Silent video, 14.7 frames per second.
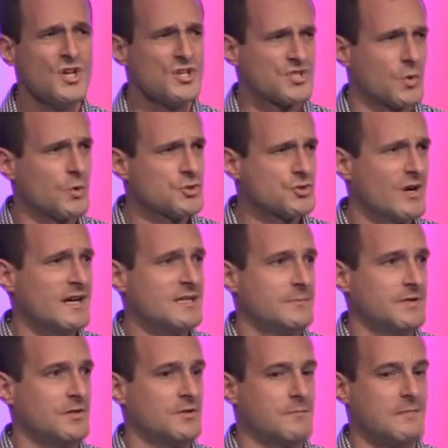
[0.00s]
So we're trying to
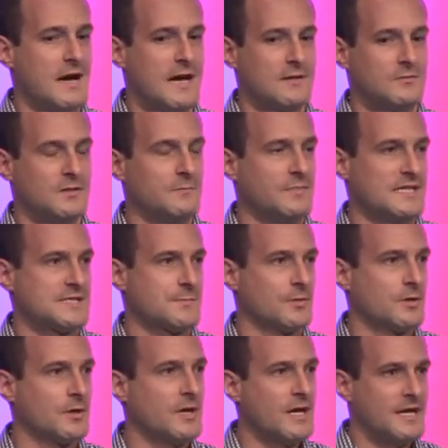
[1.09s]
build a model in
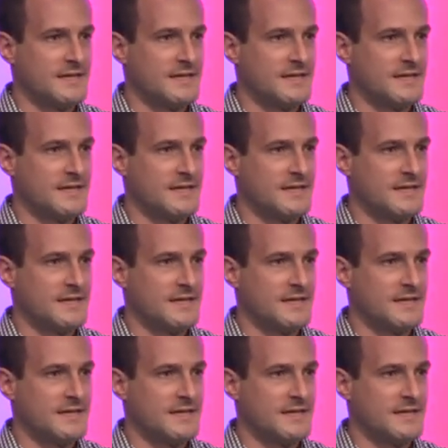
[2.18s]
Pittsburgh